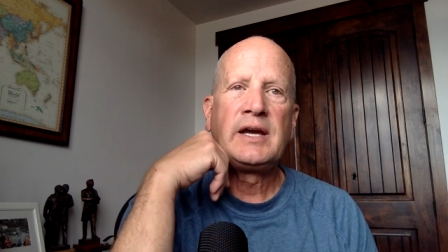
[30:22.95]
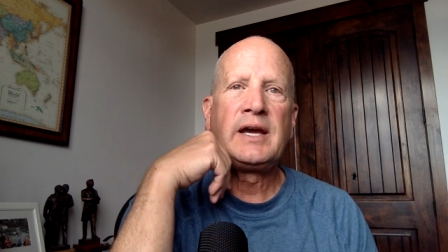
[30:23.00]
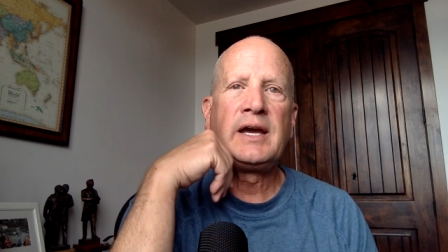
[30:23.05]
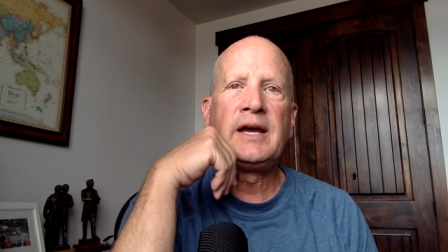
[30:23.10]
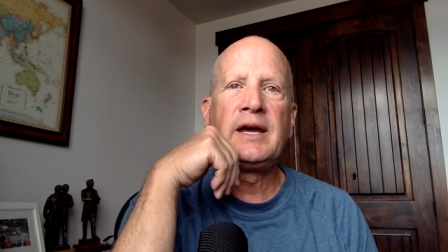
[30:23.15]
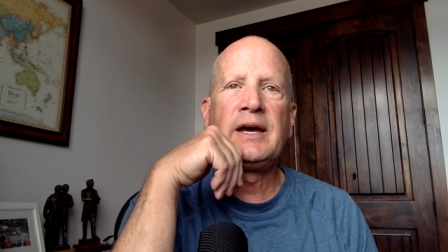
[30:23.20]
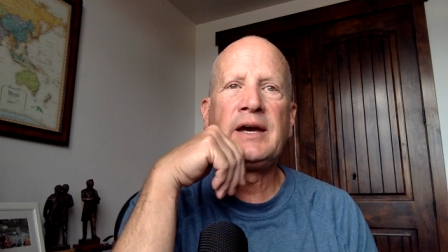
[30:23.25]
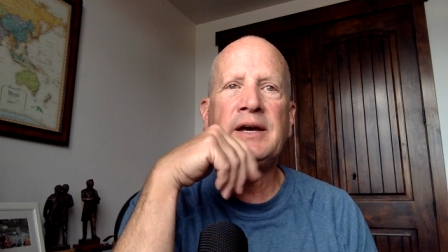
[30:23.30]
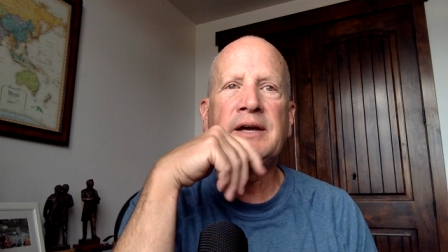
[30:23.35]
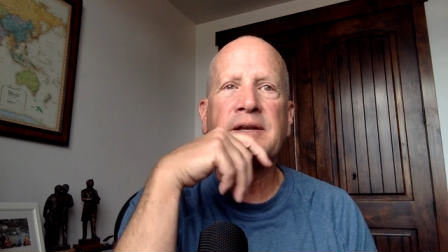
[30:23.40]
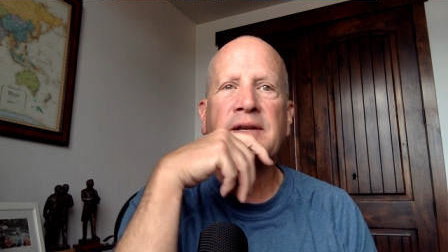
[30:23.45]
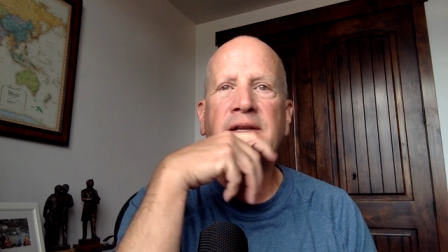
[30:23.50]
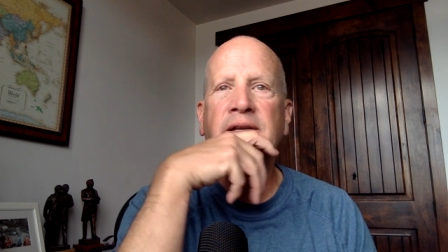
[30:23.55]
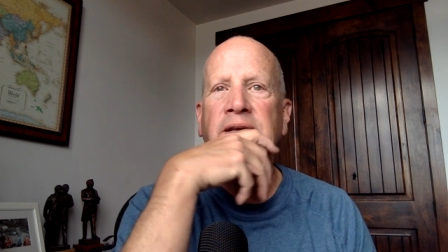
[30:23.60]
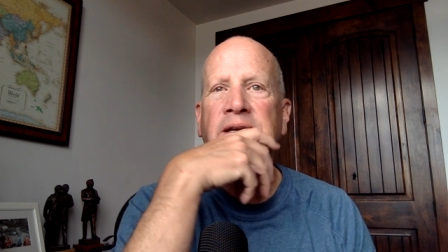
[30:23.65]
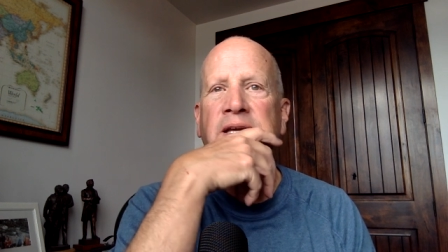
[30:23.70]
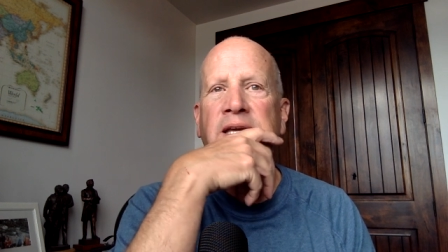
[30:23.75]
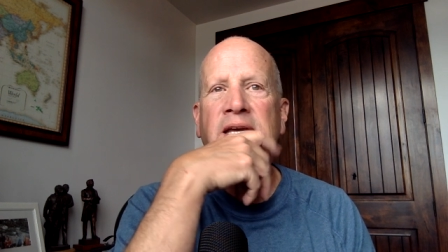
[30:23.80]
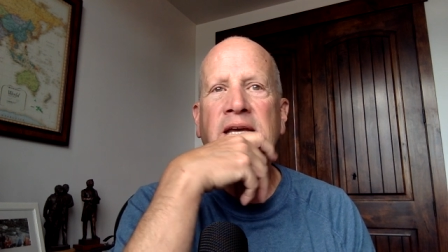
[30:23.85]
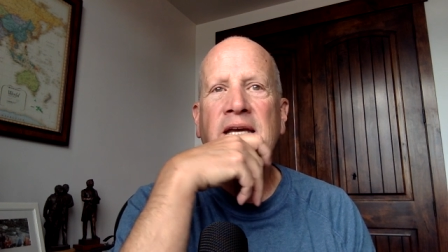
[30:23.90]
and
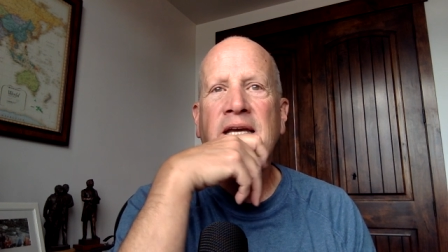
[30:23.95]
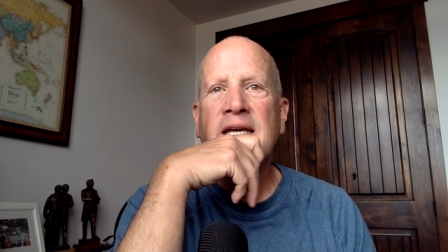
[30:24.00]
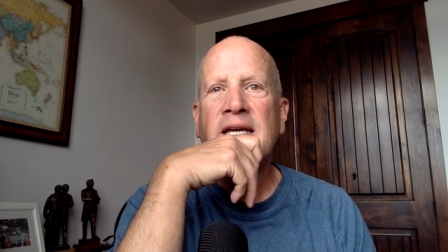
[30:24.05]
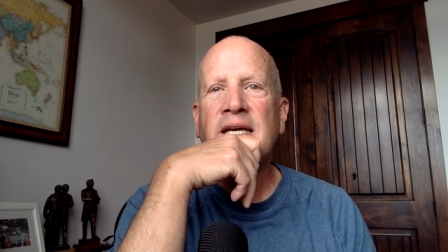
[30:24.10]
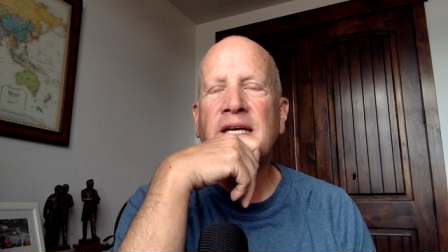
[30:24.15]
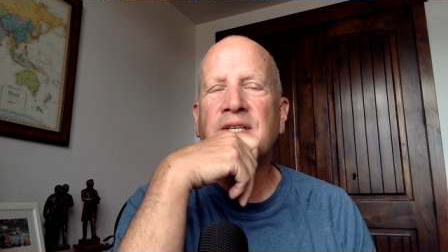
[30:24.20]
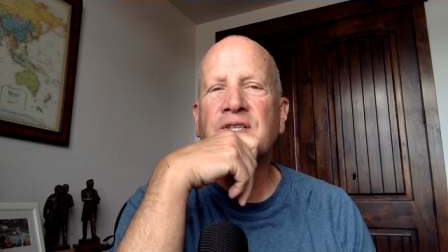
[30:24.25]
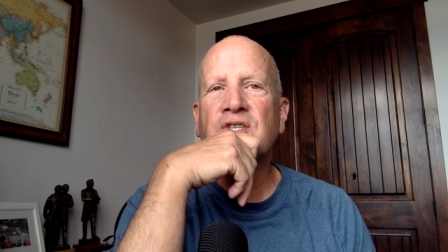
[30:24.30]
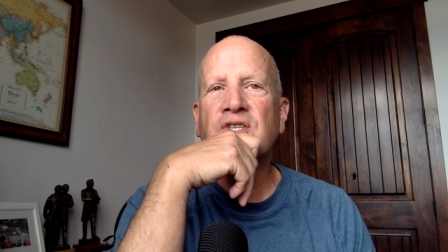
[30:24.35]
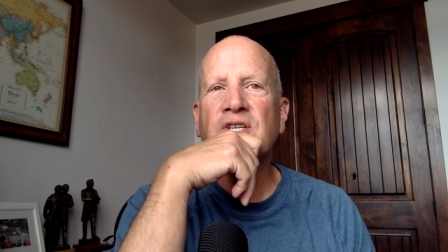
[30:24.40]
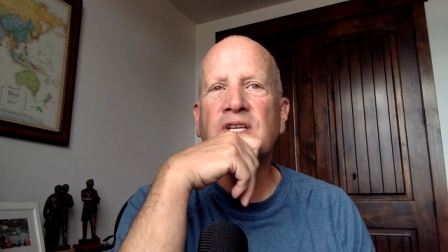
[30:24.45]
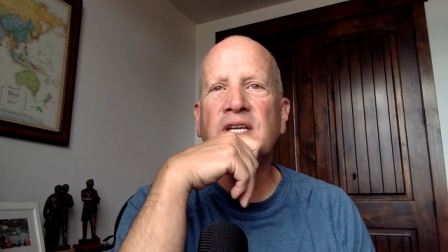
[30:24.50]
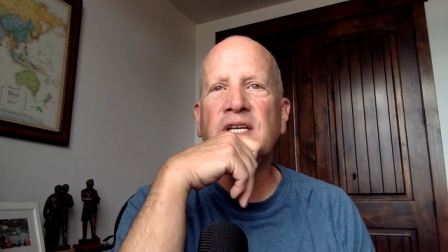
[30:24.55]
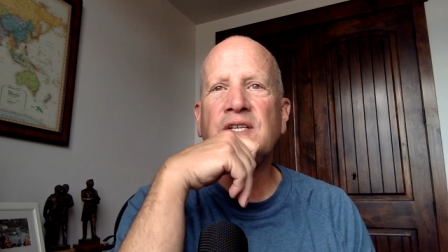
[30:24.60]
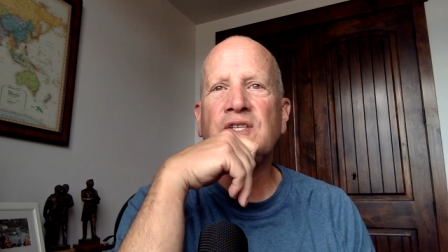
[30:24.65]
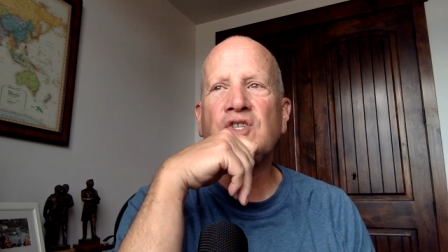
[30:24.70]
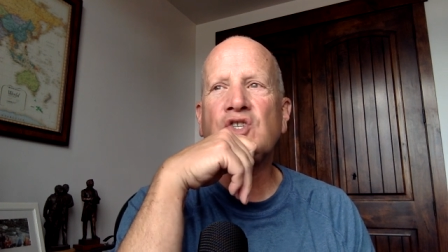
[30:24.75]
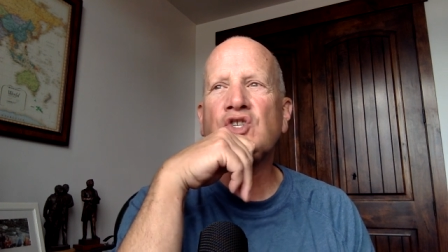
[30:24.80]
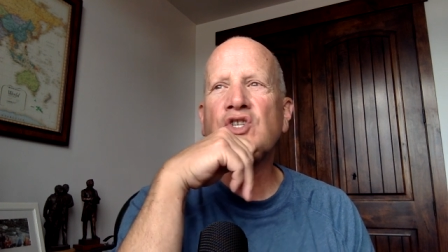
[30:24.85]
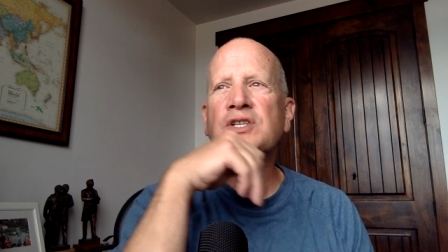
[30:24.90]
it's
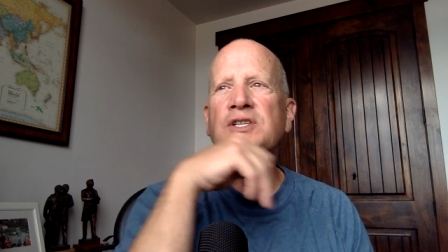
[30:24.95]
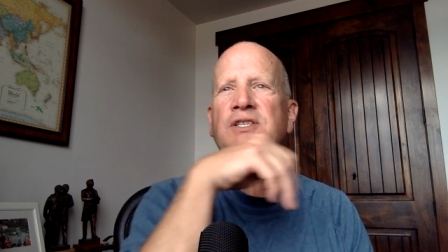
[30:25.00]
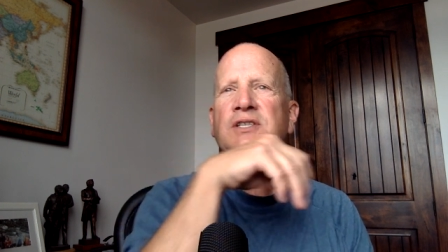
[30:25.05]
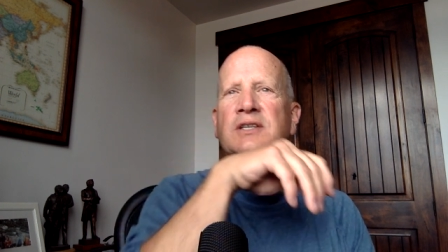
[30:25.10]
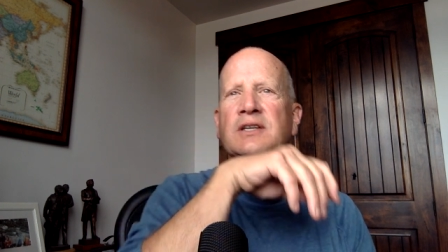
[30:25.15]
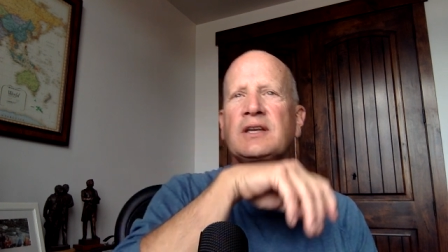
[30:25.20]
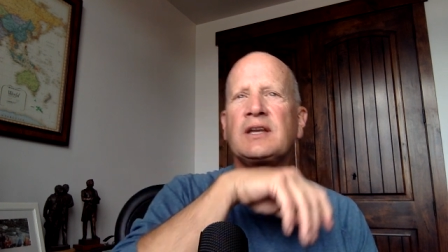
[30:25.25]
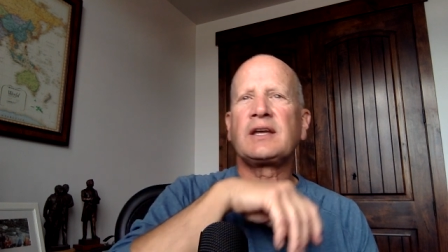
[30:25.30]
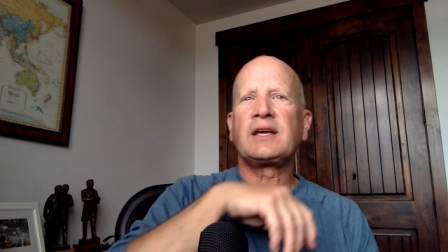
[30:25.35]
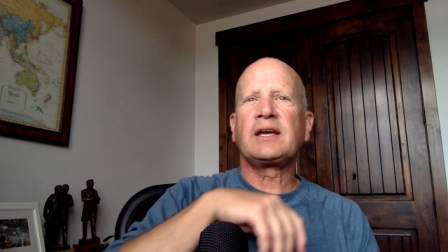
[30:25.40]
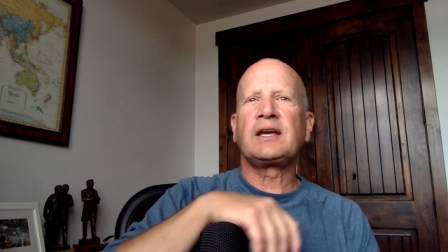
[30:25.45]
it's just